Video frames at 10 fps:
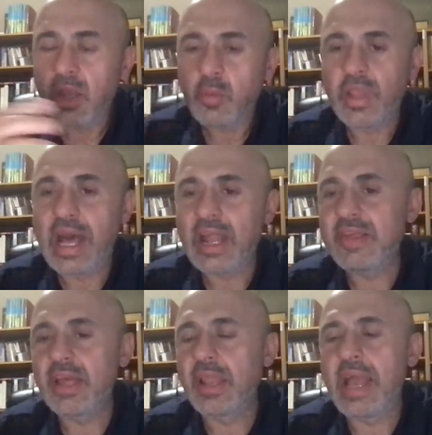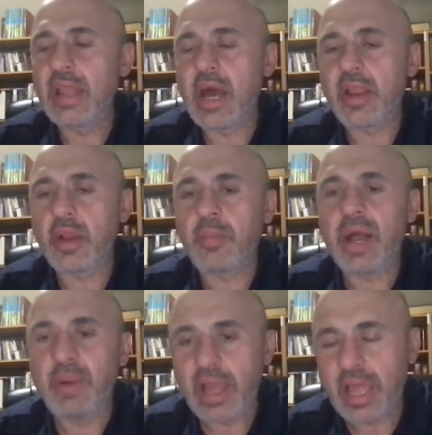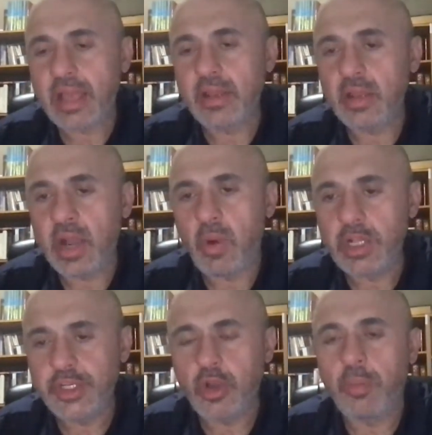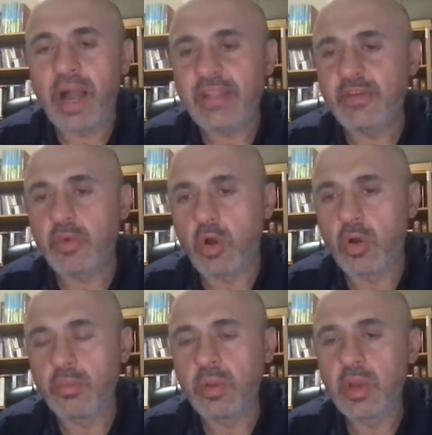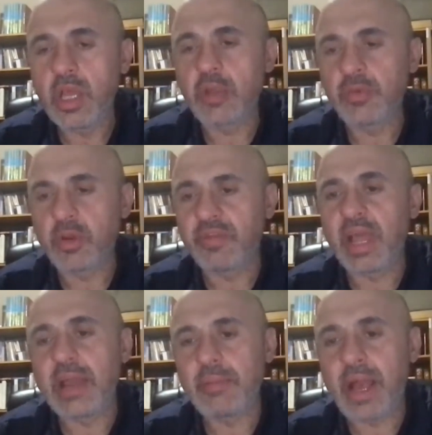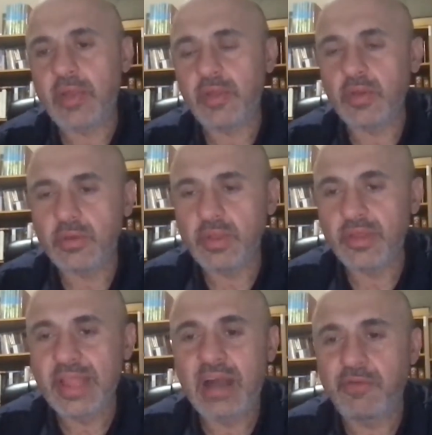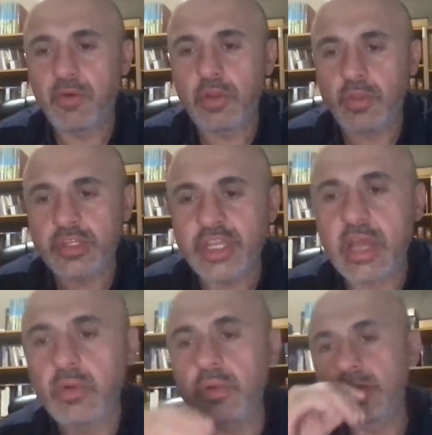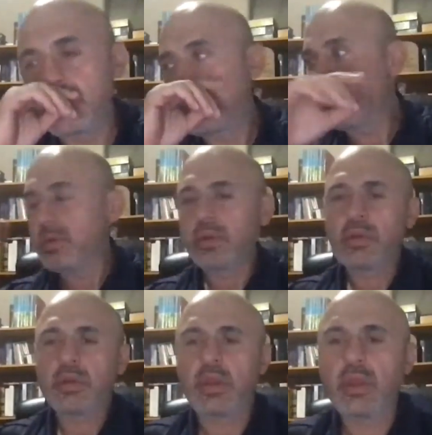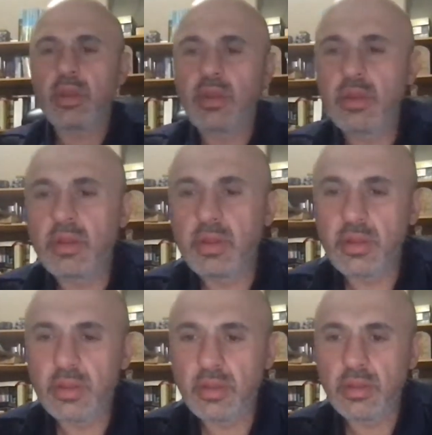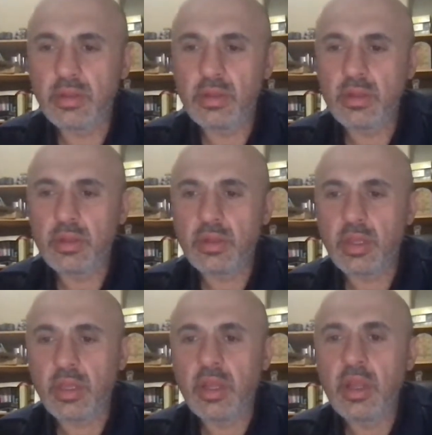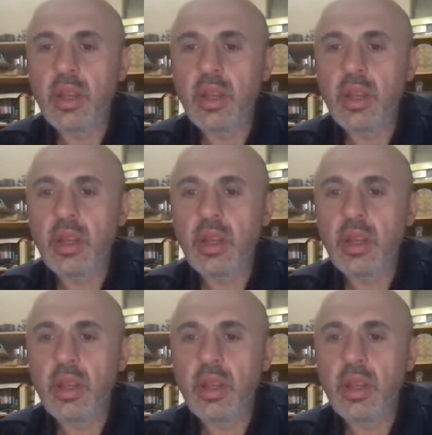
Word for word: We got to send Latin out of here. Bye-bye, Latin. I want you to go back to Rome and observe the Latin Mass. This is not for you, this channel. Okay. okay.